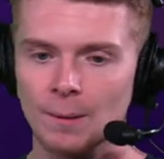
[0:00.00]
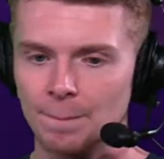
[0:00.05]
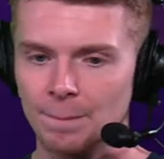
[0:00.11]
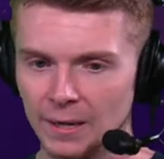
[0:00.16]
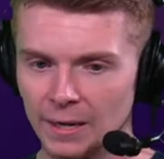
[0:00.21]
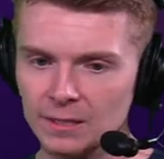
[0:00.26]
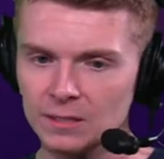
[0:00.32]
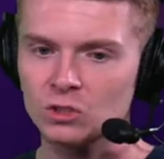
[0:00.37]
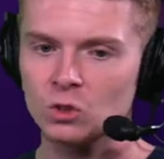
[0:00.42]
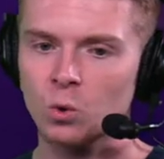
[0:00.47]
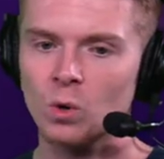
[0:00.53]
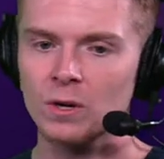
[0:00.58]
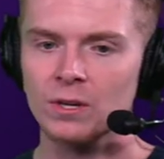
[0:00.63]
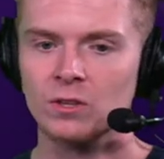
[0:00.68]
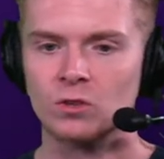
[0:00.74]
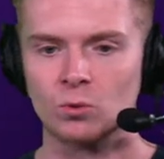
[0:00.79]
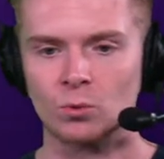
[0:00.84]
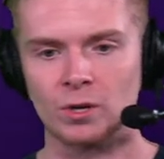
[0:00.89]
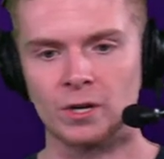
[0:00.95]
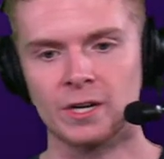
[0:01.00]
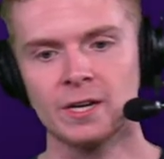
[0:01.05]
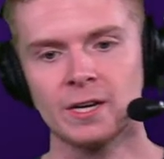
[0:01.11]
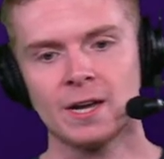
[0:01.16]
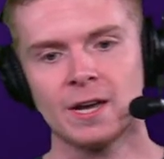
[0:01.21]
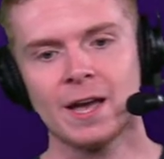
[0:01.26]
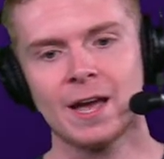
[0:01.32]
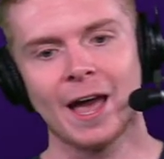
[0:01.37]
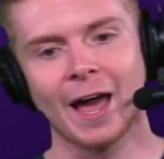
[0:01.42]
picks 23,
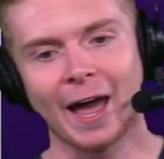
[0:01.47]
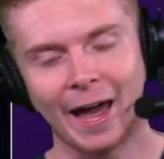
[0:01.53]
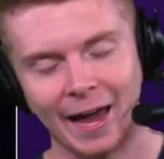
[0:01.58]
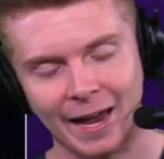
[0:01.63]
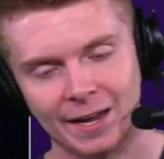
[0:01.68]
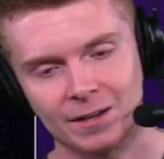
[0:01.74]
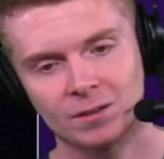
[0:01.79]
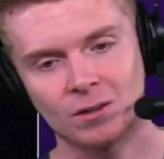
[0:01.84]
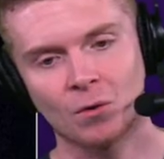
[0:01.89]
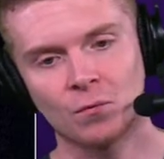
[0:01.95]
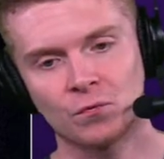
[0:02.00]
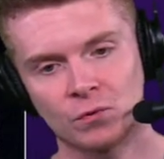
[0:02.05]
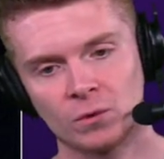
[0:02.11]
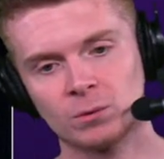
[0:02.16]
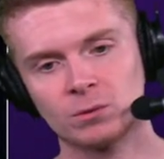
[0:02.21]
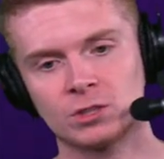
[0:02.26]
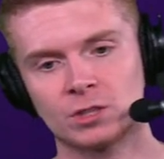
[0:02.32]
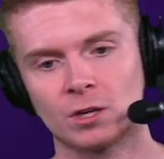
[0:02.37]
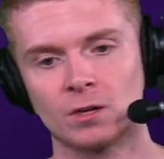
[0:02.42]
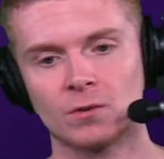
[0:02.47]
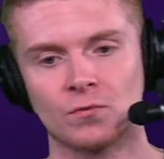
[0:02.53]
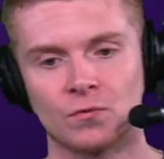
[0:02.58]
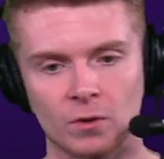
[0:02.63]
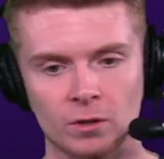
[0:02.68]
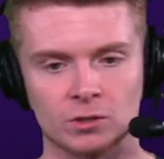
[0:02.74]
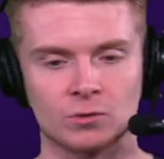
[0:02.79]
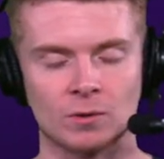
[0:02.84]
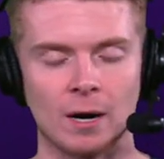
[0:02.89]
and future
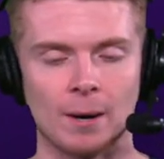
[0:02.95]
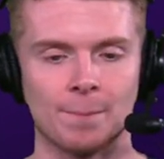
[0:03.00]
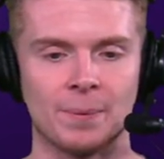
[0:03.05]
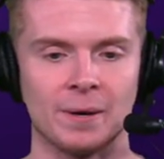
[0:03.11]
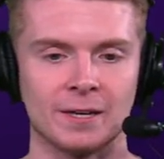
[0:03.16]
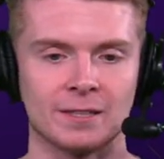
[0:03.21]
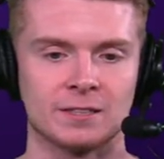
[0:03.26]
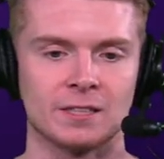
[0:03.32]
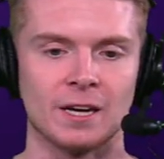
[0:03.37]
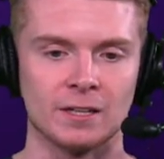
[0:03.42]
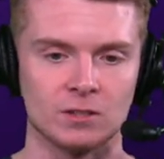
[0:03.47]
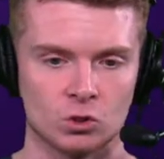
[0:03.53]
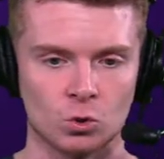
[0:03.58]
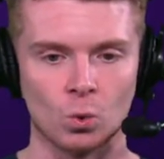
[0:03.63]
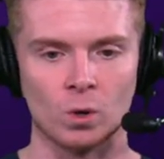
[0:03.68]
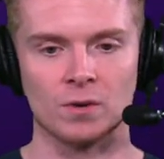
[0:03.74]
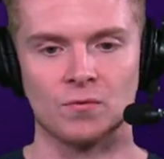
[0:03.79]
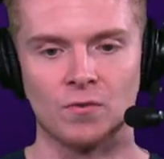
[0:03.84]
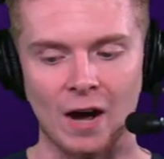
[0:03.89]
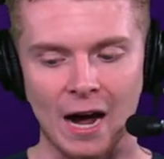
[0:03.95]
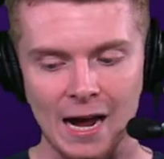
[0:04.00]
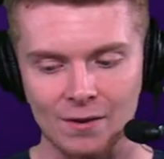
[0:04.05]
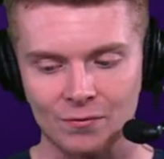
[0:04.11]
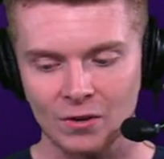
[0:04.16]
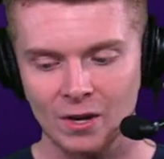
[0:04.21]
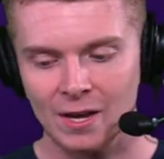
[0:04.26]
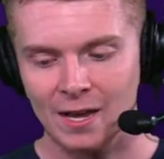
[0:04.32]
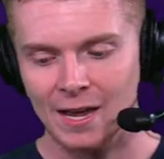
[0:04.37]
first round picks in
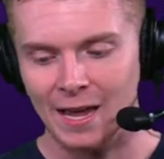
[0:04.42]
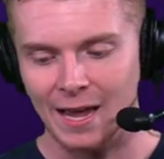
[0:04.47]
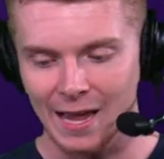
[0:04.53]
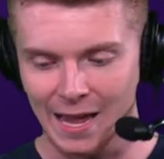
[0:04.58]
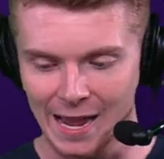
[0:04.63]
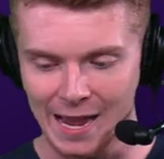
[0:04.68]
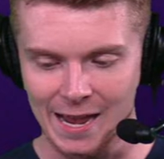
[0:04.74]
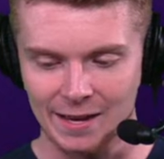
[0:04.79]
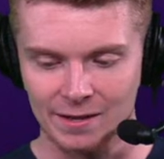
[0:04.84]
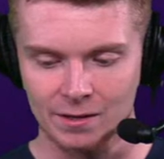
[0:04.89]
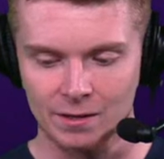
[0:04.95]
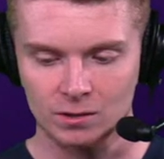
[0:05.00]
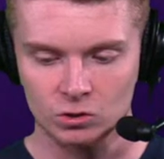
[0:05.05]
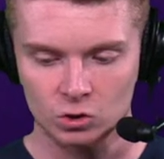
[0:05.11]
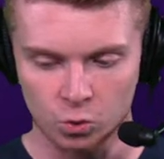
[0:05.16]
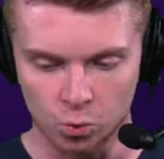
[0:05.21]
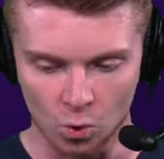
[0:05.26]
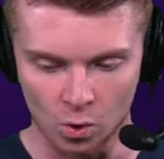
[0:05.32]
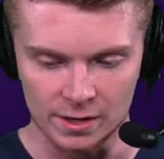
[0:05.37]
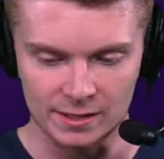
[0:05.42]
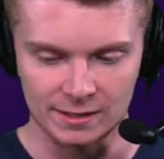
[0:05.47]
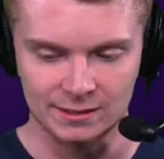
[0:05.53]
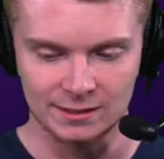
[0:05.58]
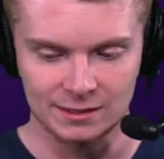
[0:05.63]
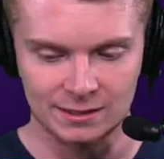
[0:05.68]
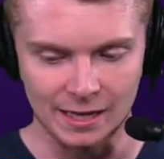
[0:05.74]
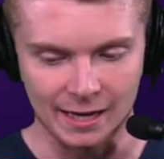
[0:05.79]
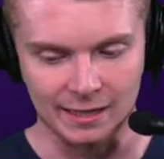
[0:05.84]
25 and
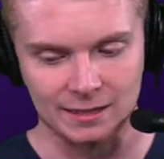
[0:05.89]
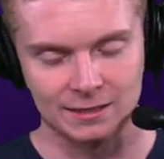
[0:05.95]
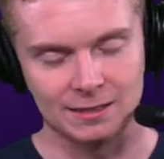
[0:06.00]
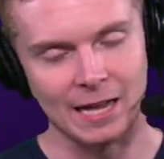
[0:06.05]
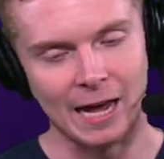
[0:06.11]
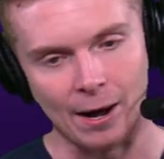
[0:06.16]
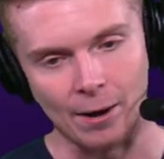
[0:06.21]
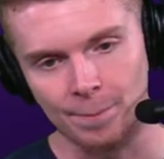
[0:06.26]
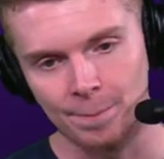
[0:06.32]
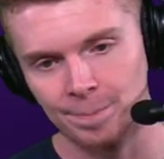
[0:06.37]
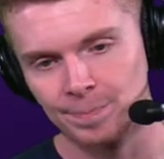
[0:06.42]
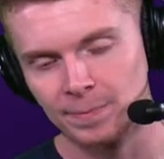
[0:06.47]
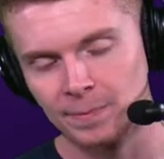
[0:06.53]
26. Now,